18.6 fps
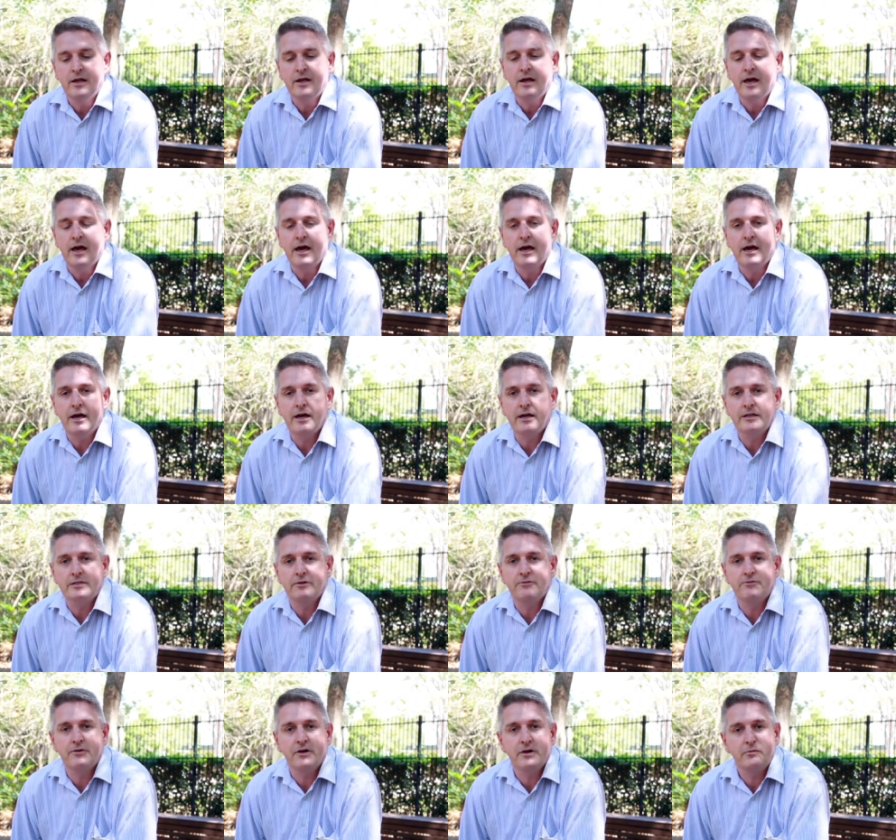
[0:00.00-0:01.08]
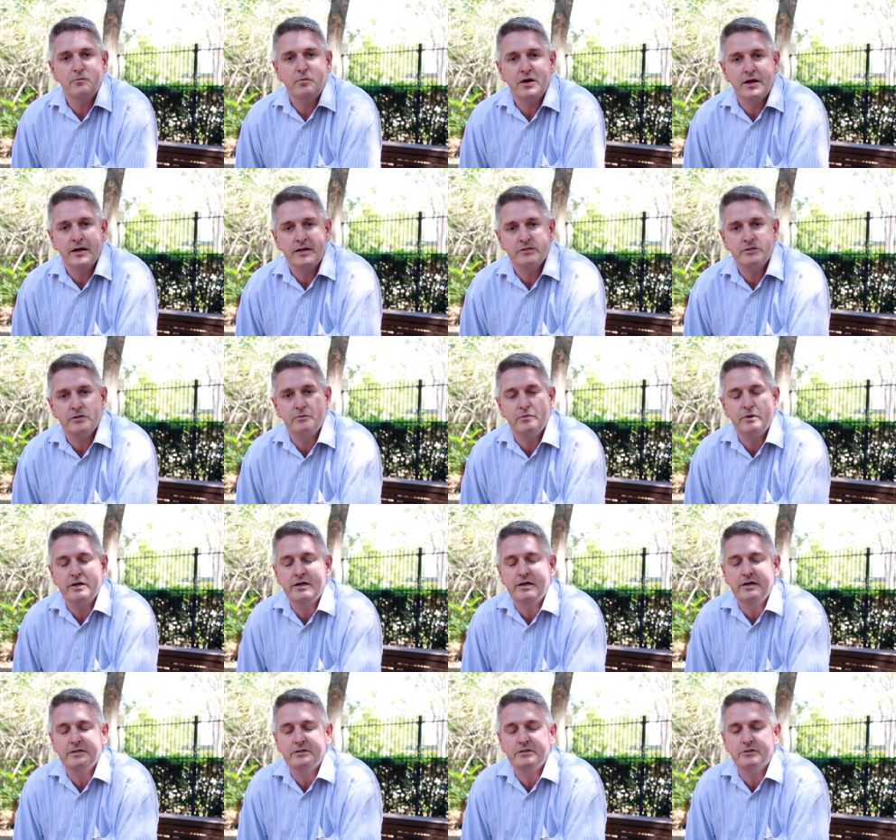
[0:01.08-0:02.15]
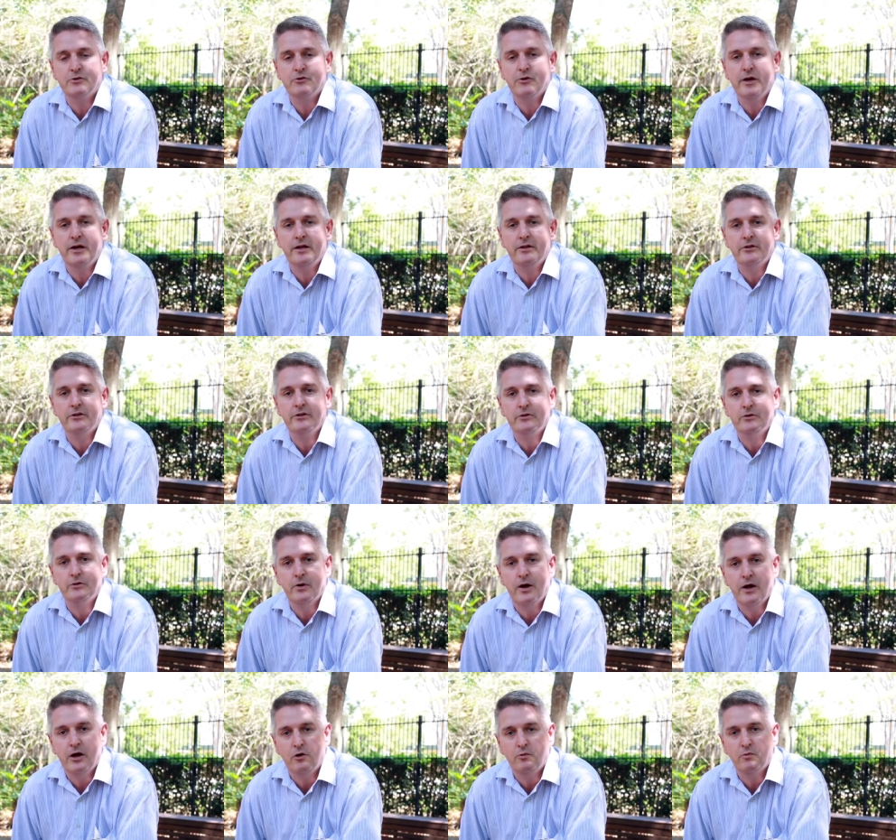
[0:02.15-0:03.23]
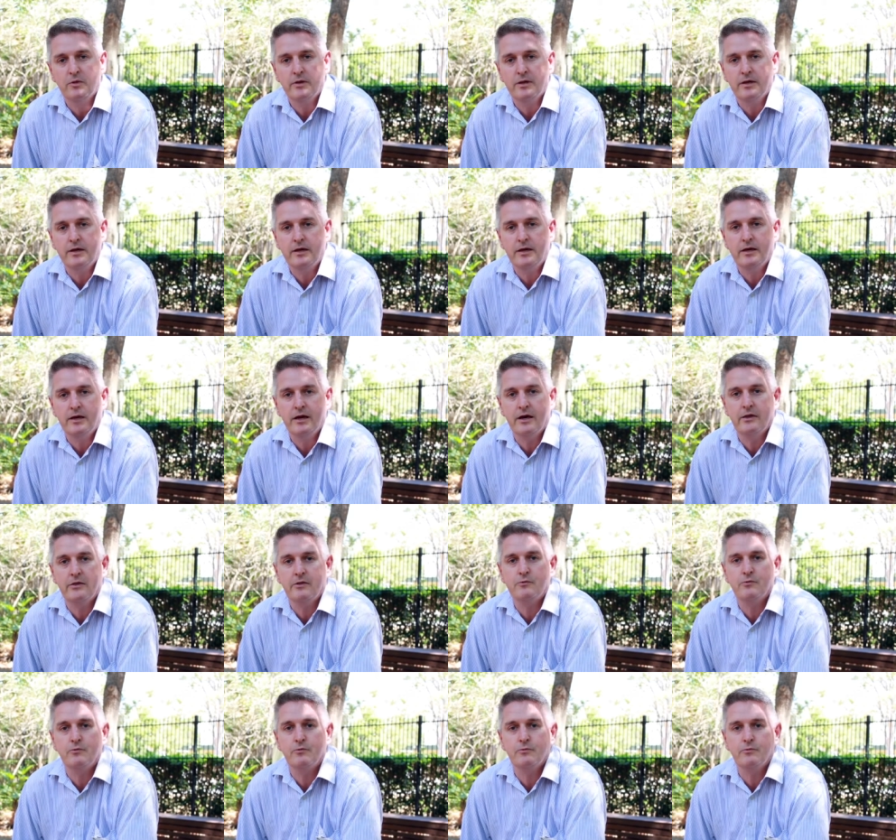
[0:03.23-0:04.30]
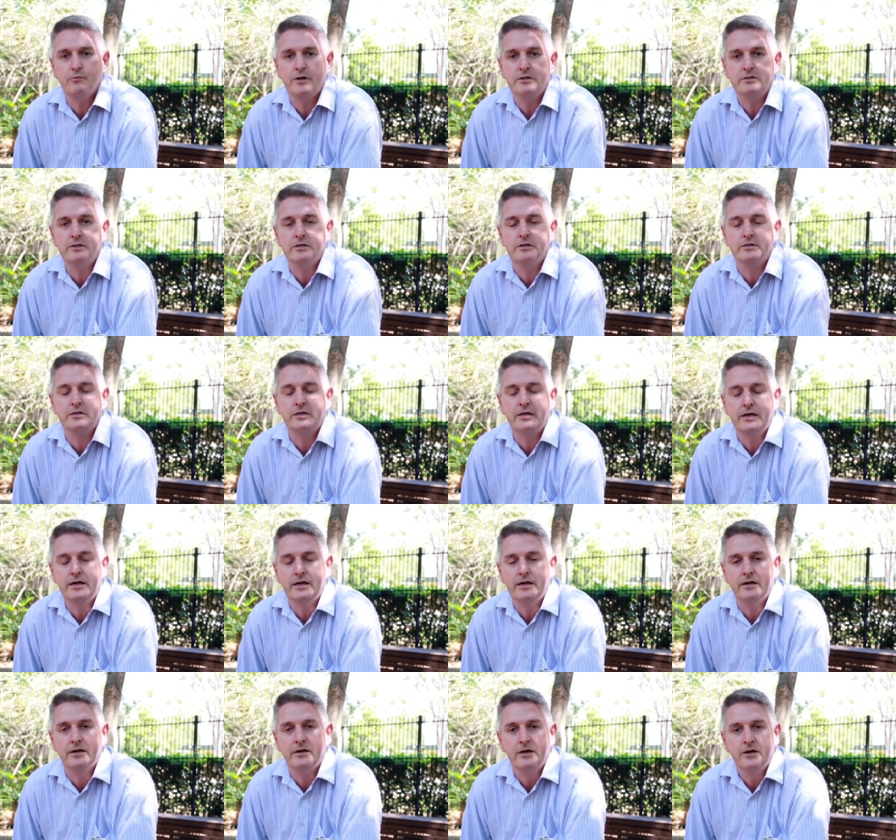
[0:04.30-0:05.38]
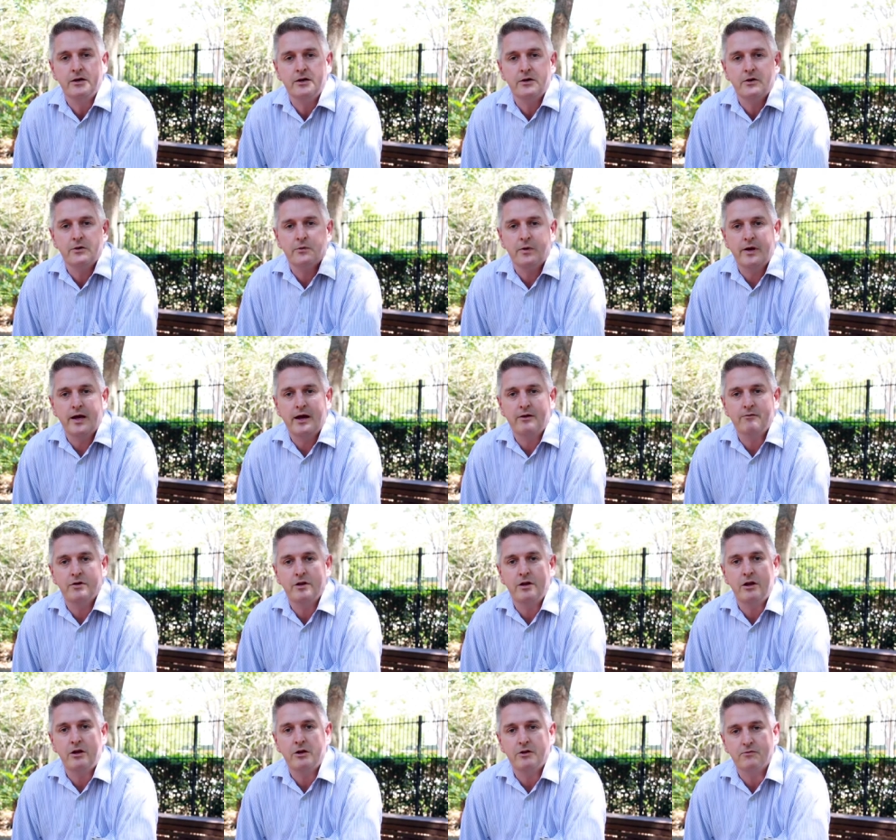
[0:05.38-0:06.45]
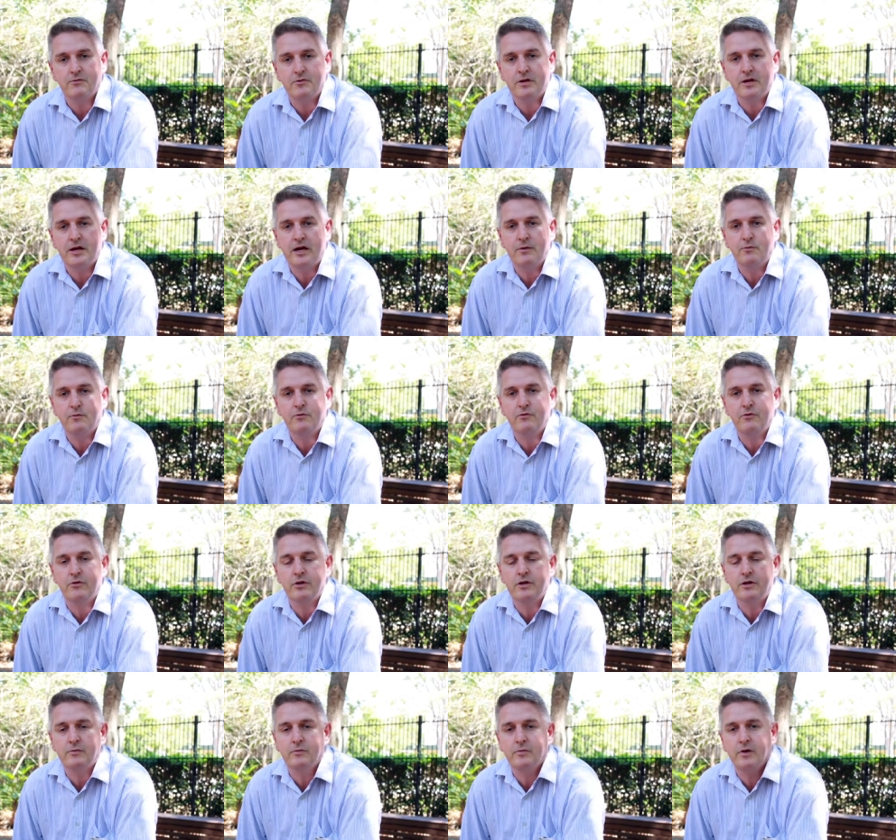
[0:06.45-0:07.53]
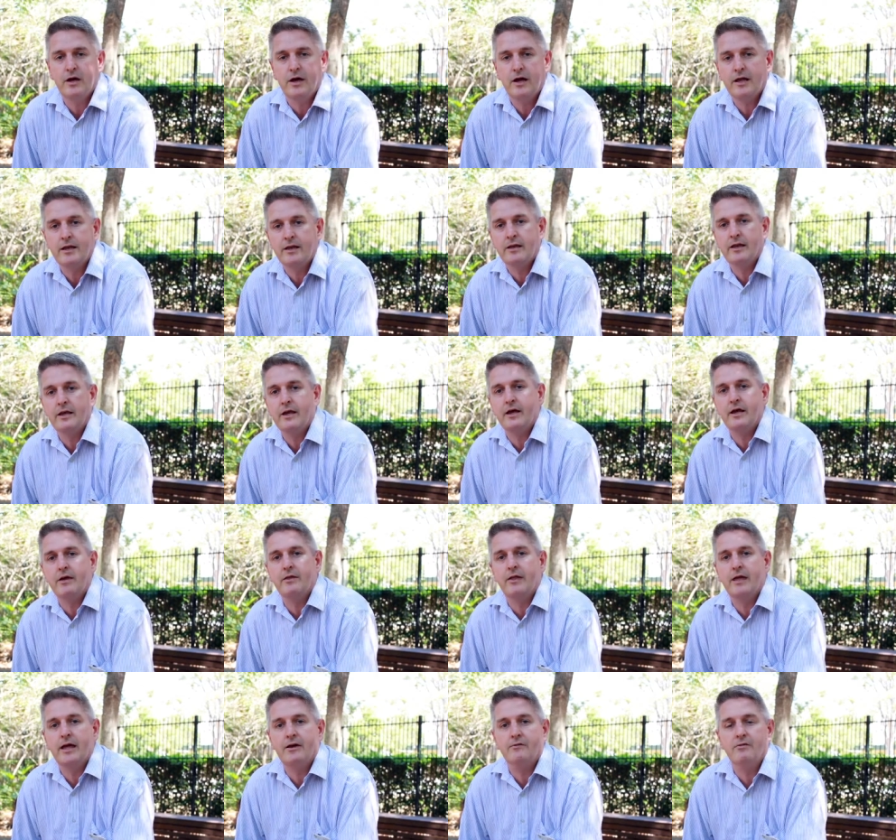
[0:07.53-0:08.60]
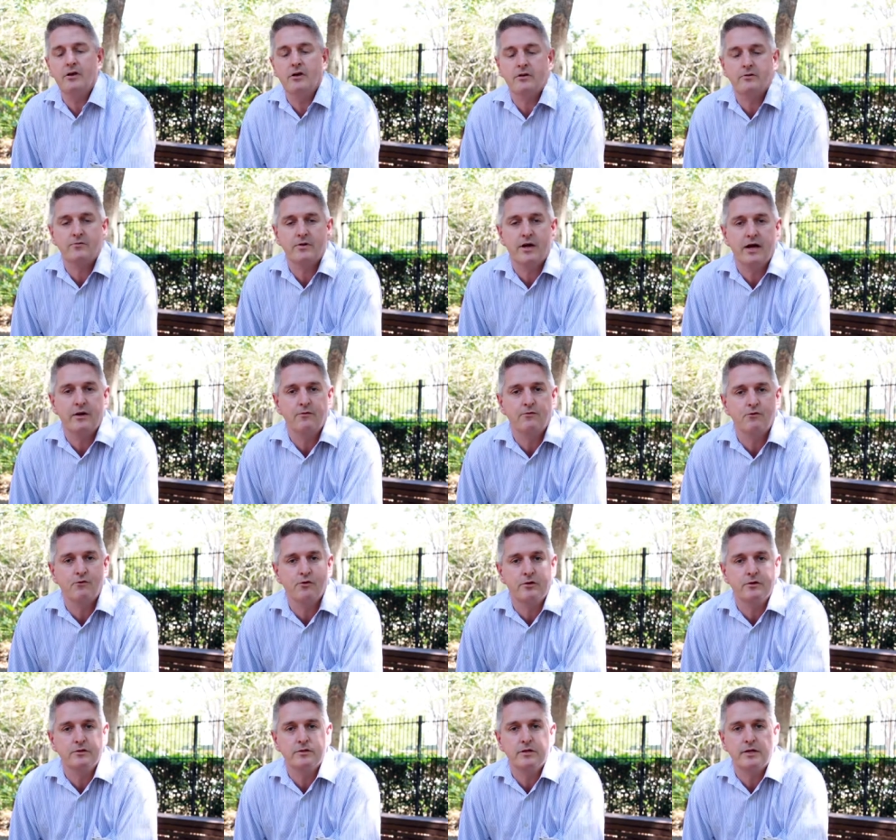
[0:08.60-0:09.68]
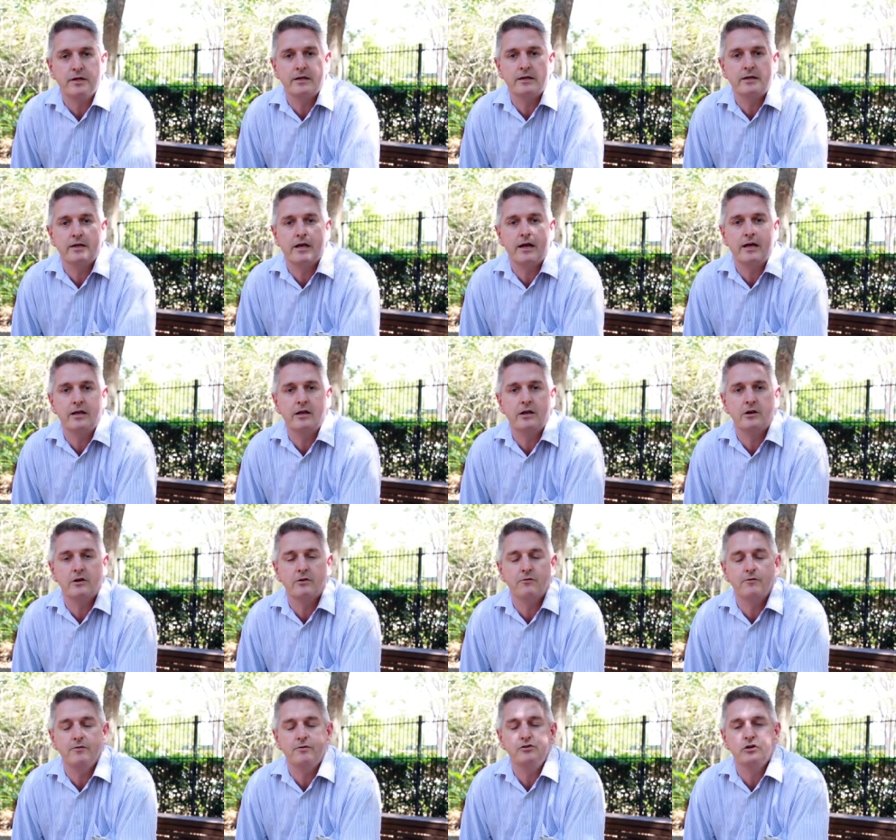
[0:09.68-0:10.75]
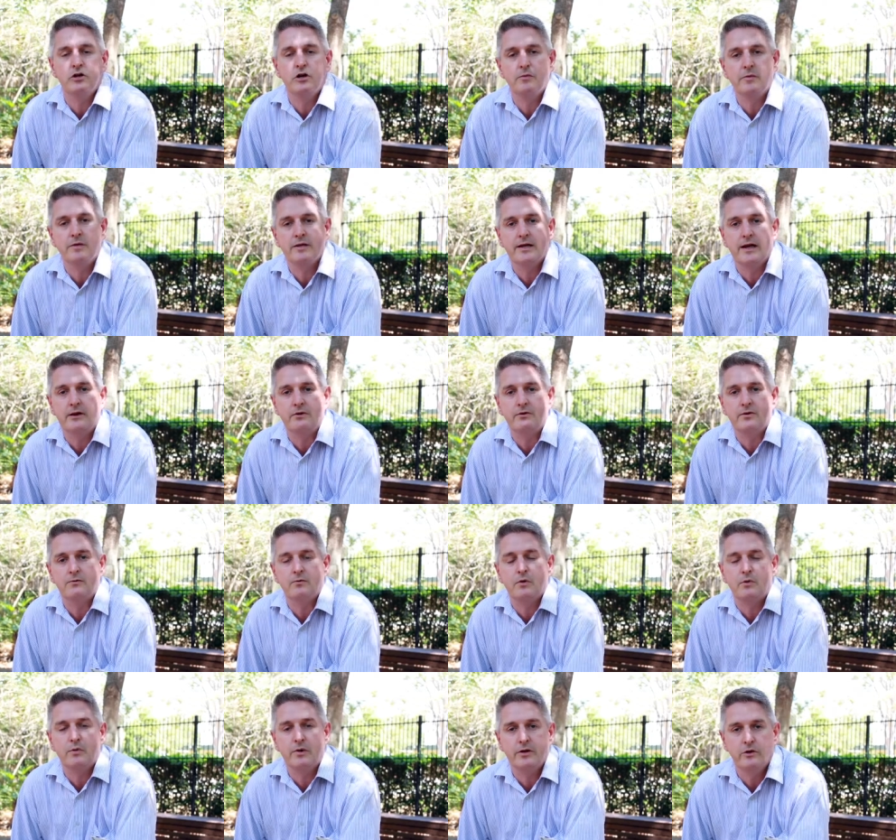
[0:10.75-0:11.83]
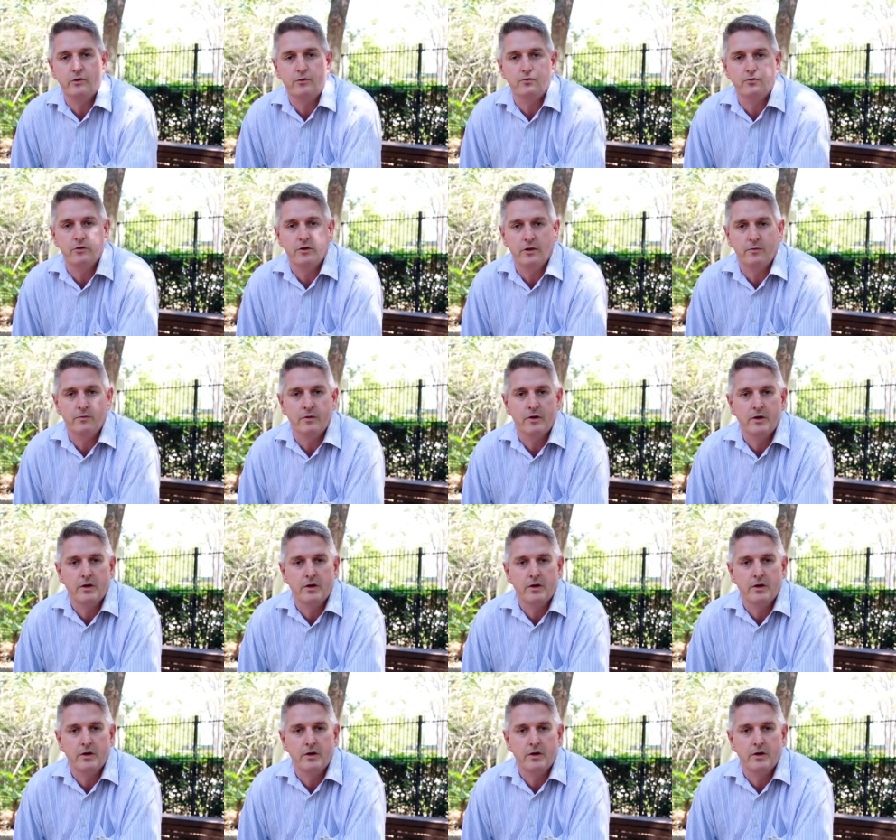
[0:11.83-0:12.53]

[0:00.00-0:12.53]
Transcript: Uh, it's a fun place to be. It's great to help the, uh, the residents here. We have a lot of time for them and uh, they have a lot of time for us and get a lot of enjoyment out of what we do for them.